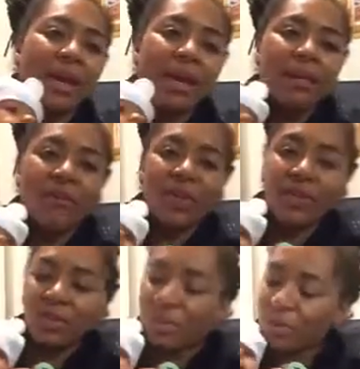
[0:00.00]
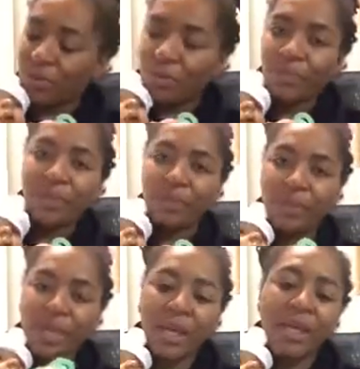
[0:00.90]
And what you do
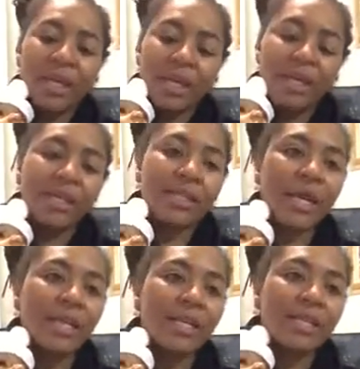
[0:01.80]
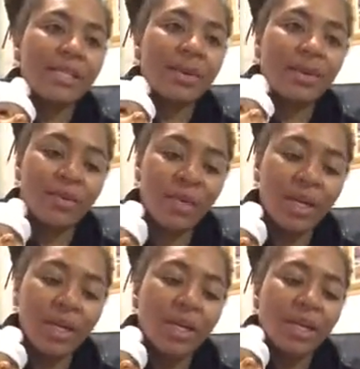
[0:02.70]
is cut it so
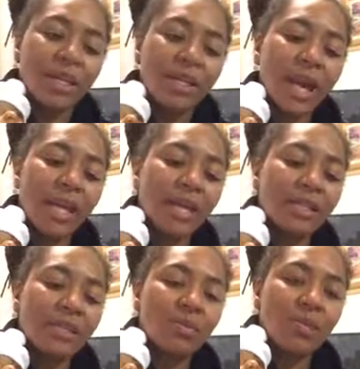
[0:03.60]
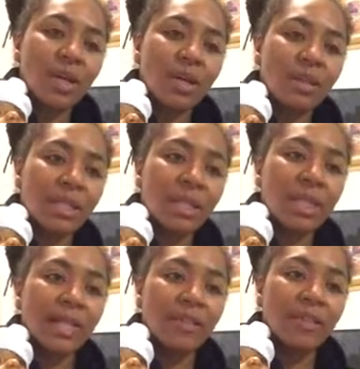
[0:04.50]
that it's where the
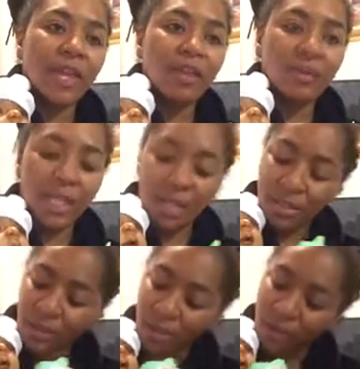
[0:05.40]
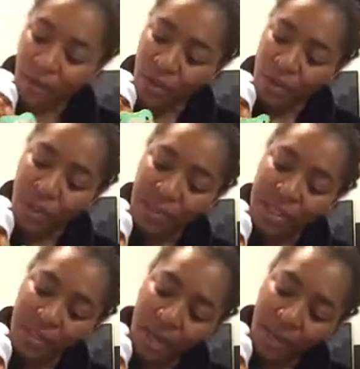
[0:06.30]
length that you need it to be for the
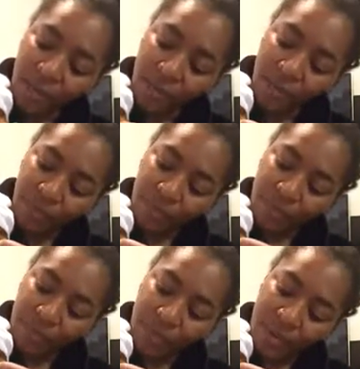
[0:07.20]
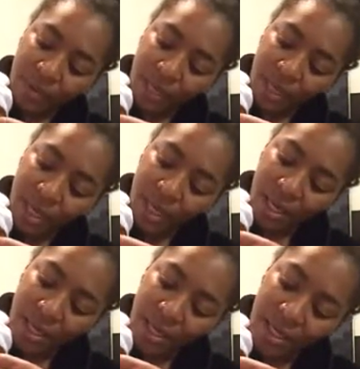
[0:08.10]
baby's mouth.
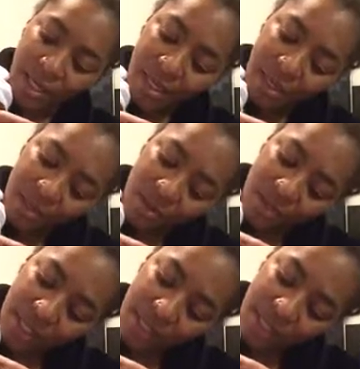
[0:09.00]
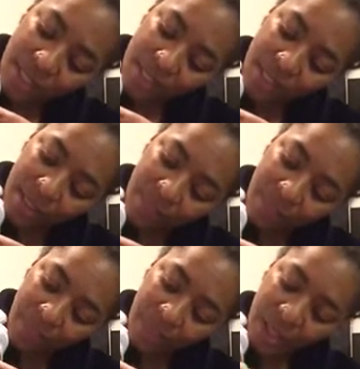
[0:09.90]
And then you just
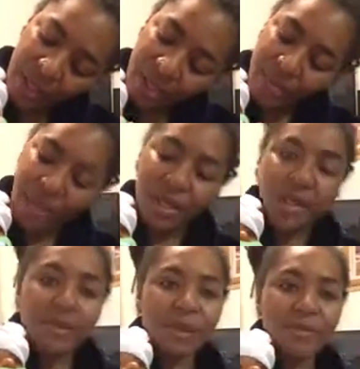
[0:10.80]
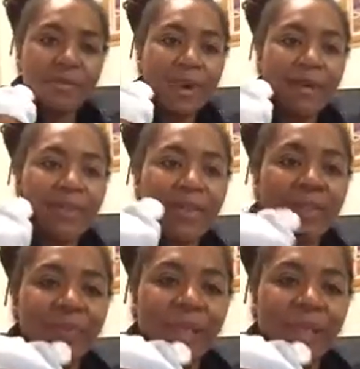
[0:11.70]
put it in the baby's mouth.